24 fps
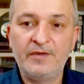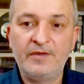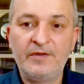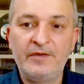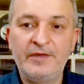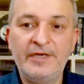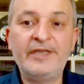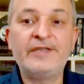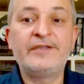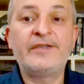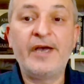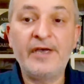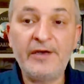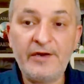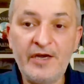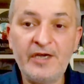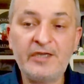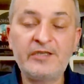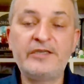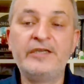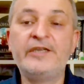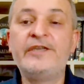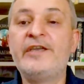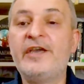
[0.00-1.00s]

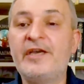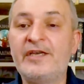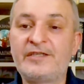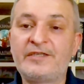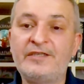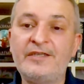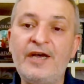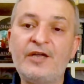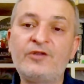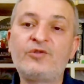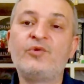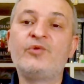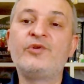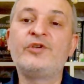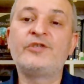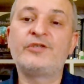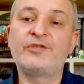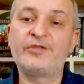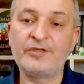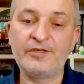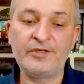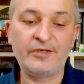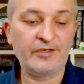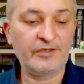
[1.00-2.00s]
Indirectly, yes, NATO
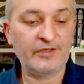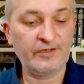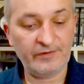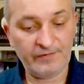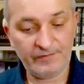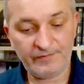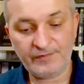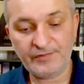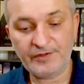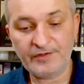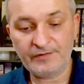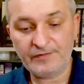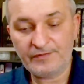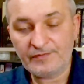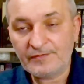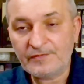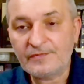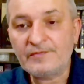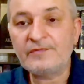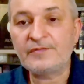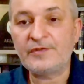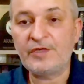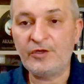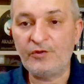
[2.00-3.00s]
is
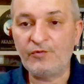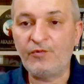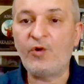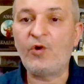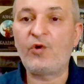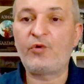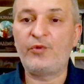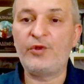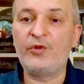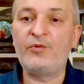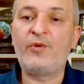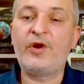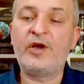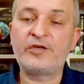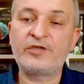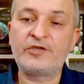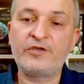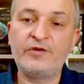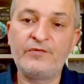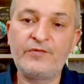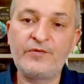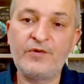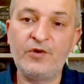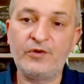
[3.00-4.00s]
in war with
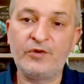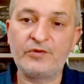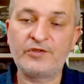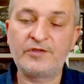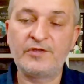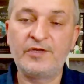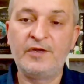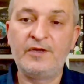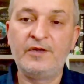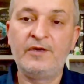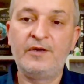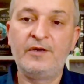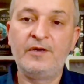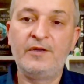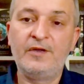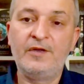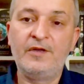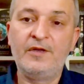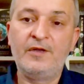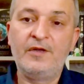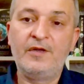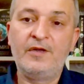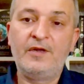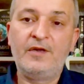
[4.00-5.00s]
Russia, of course.
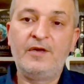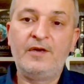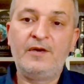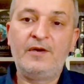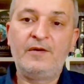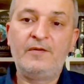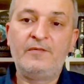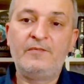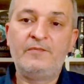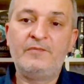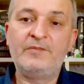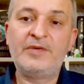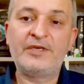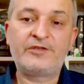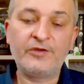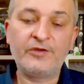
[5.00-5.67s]
But